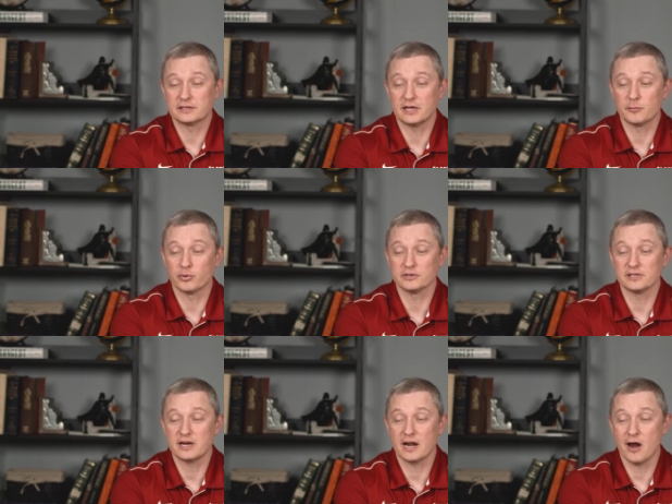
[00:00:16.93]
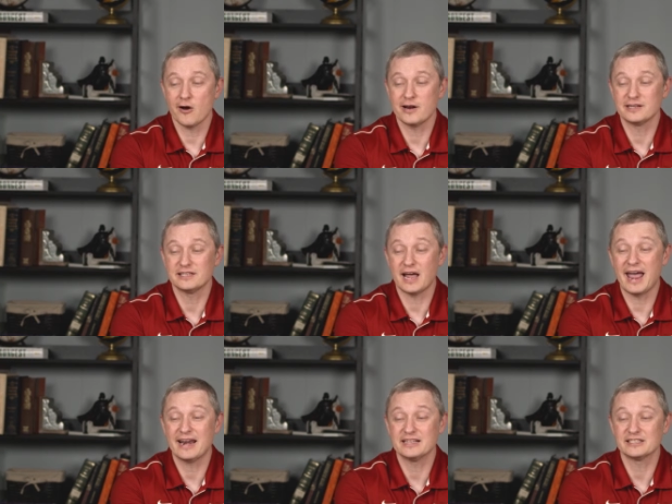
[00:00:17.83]
It said, Present Aaron
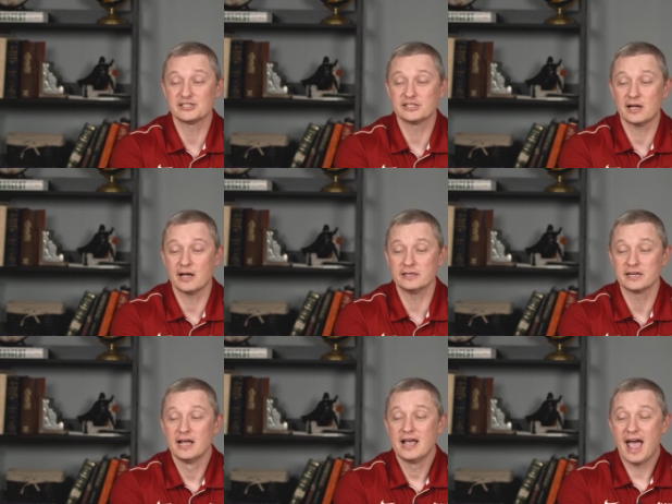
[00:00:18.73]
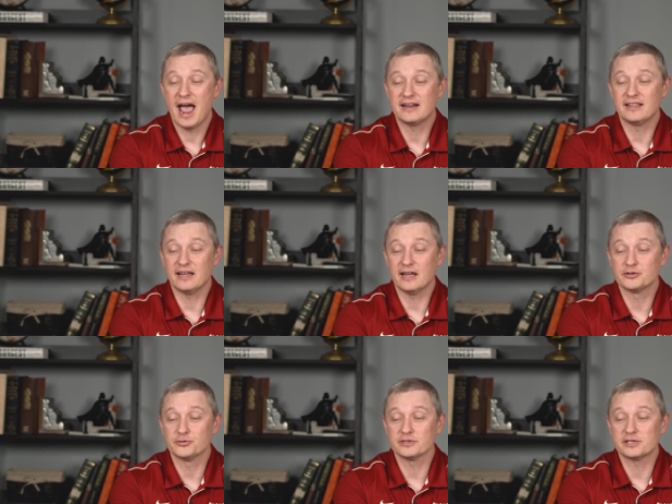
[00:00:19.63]
and his sons at the
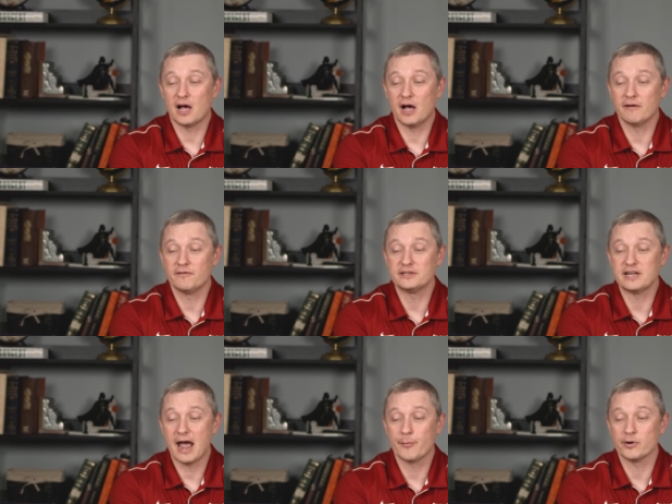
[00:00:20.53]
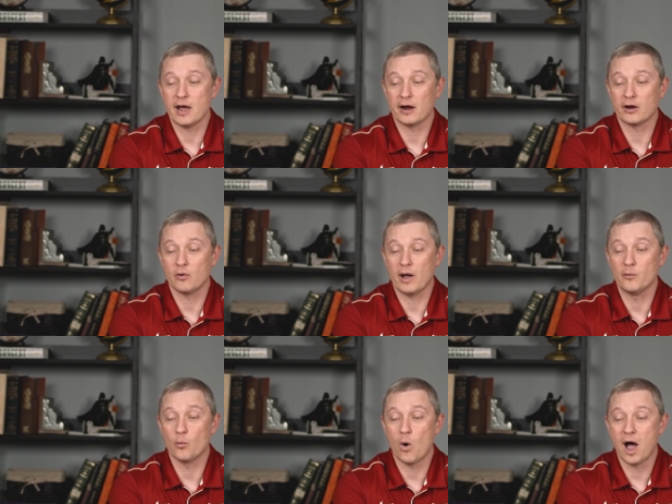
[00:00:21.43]
entrance of the tabernacle
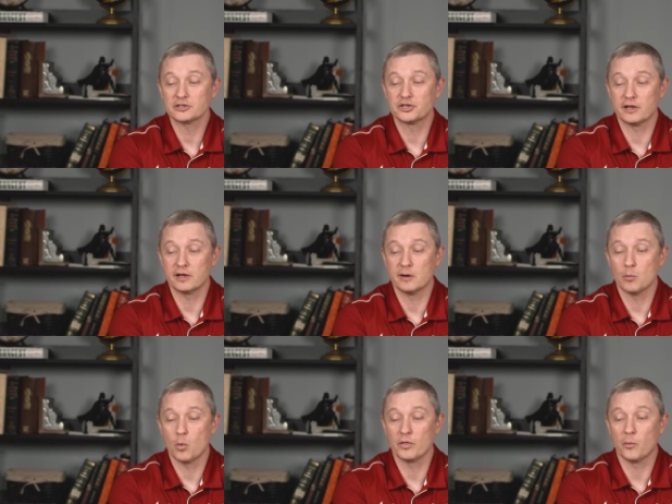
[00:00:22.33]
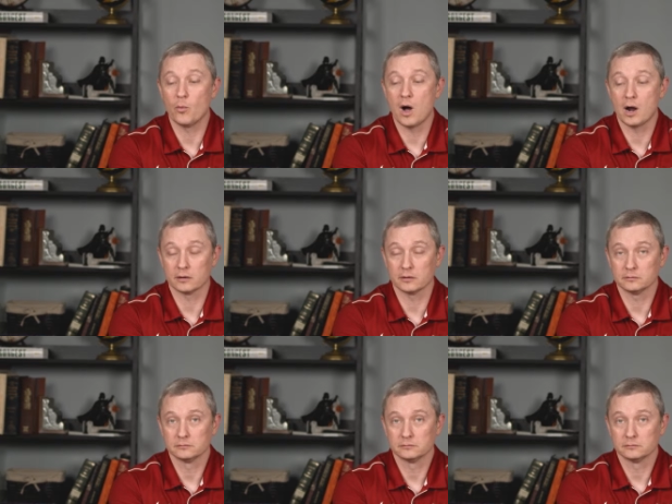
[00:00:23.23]
and wash them with water.